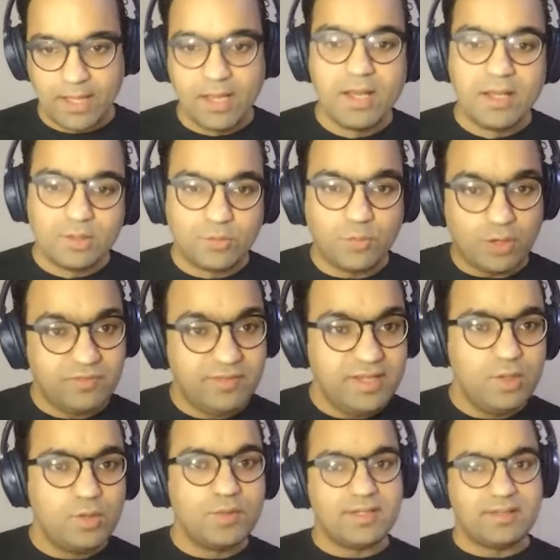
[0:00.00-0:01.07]
So what we
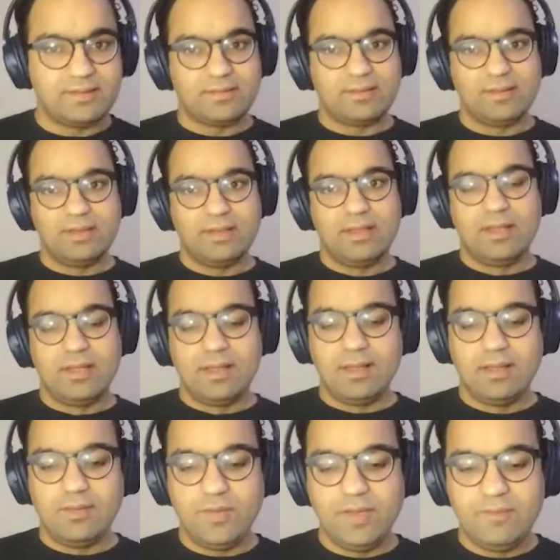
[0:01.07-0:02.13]
do is
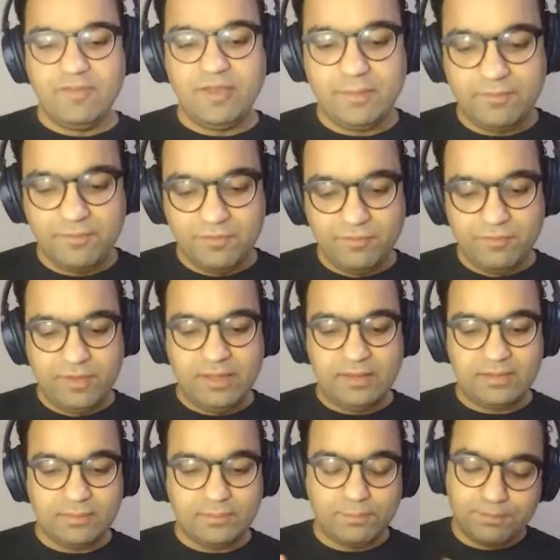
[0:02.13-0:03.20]
we
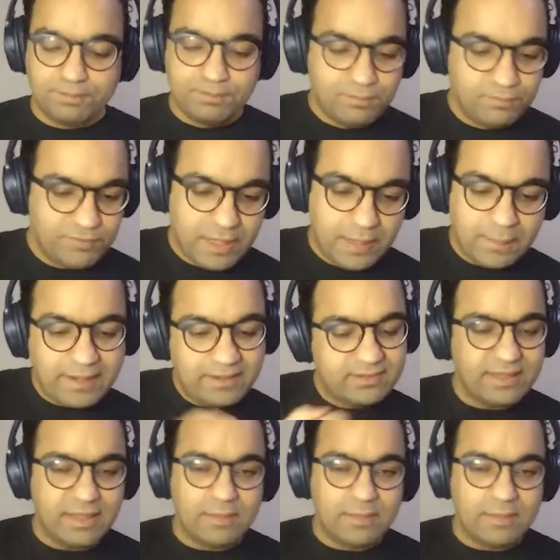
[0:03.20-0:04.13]
apply the same